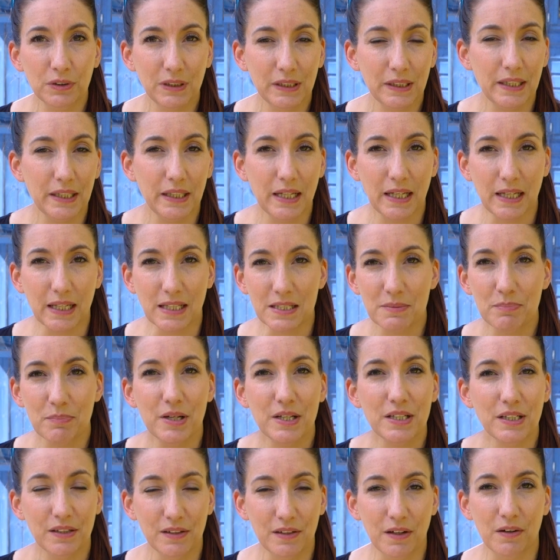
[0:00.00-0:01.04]
cleanings,
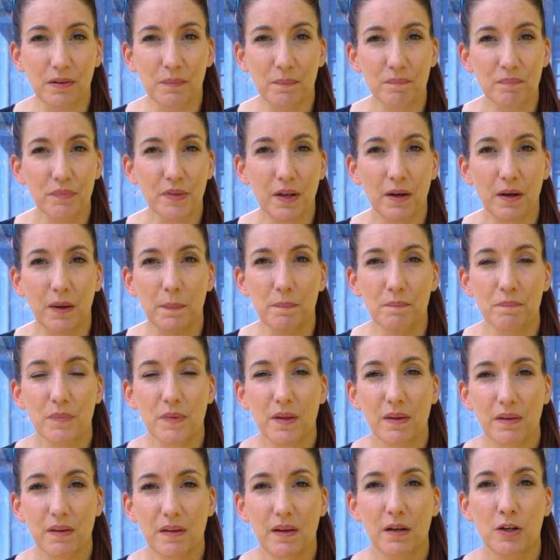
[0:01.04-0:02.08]
but you know,
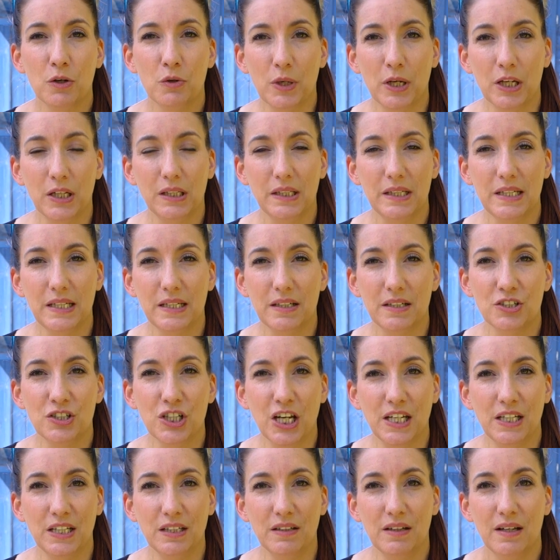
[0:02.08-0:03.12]
a quick clean and
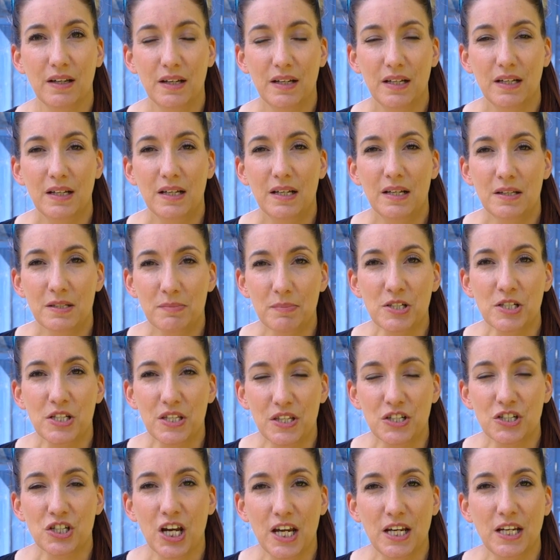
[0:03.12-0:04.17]
chain, especially
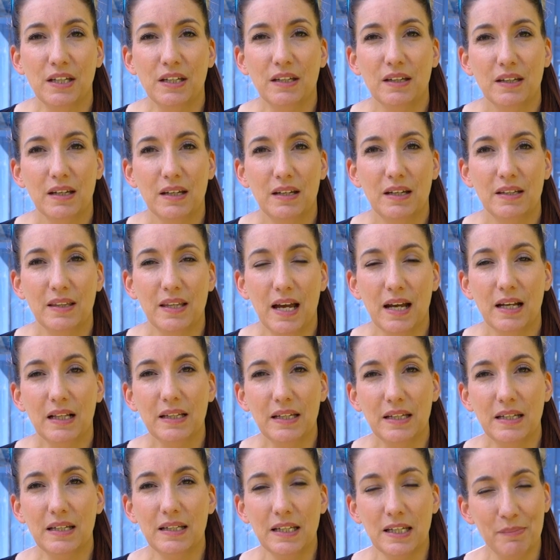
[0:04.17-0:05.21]
the chain, getting that
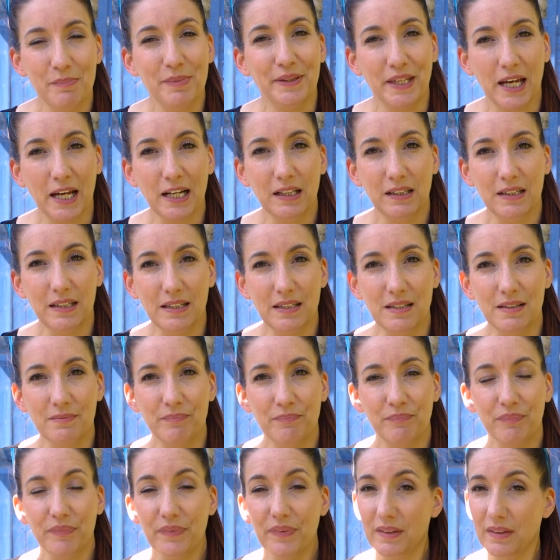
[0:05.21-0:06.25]
clean and keeping that clean.
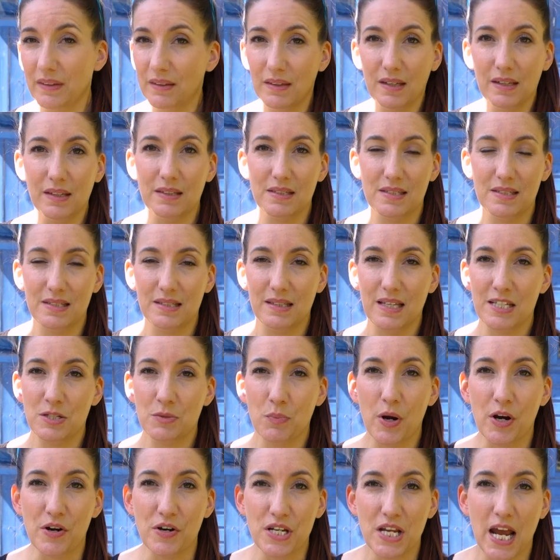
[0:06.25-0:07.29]
It's
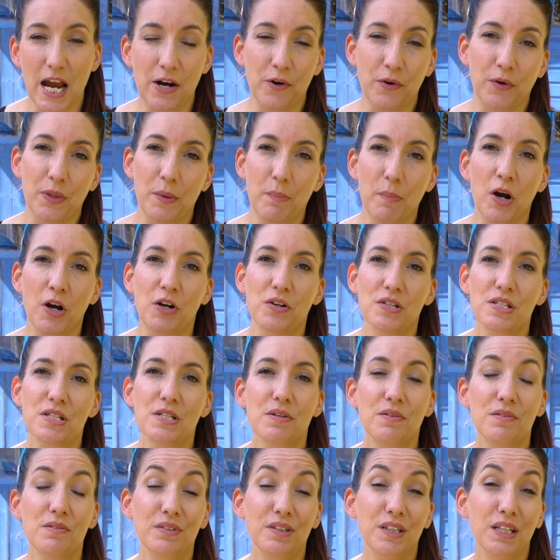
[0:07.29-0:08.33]
less wear and tear on the parts,
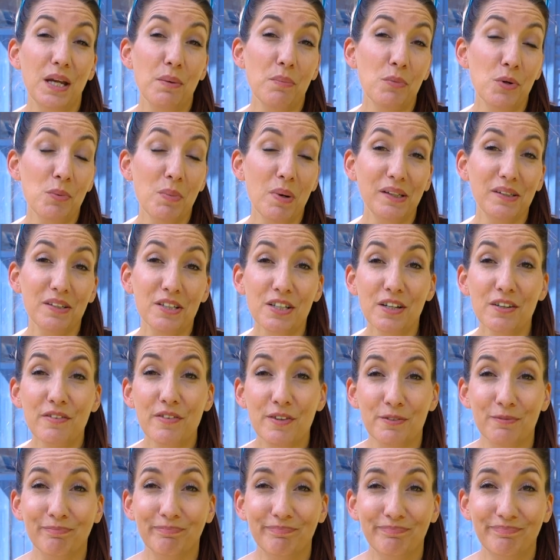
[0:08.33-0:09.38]
so you get more mileage out of
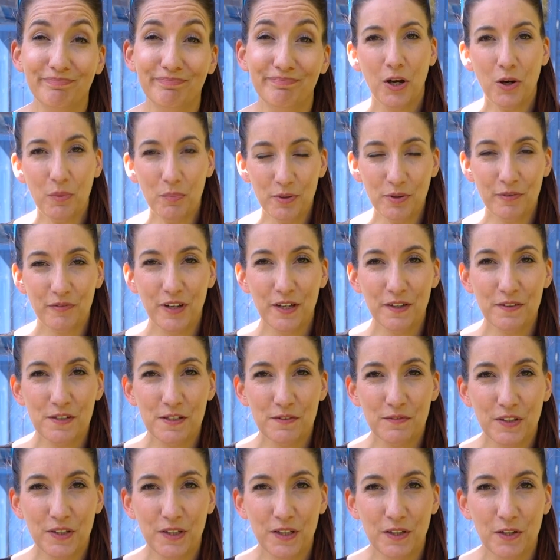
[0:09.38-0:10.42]
them. I hope you found
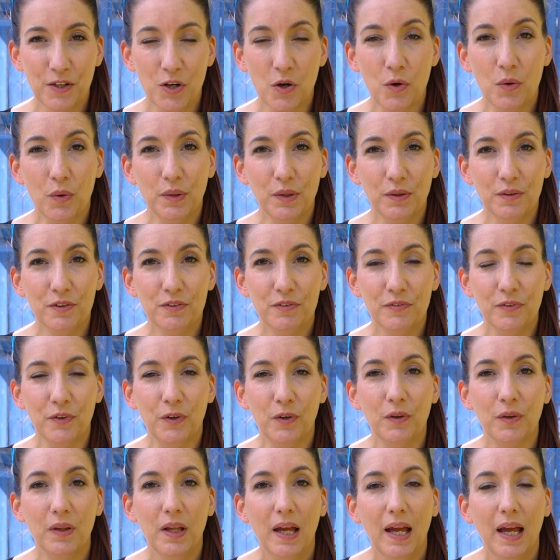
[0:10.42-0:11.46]
this video
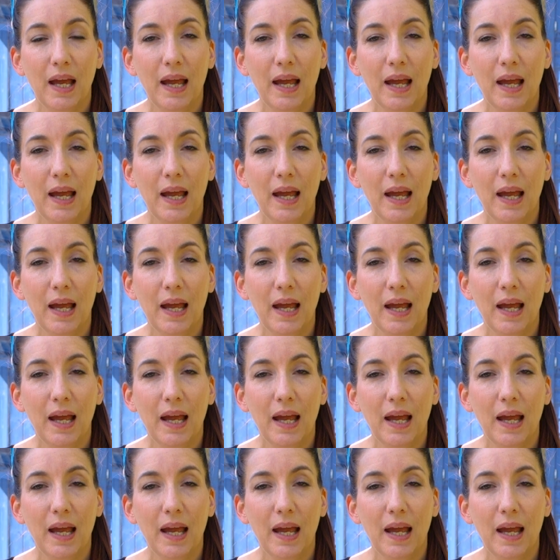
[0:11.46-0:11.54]
useful.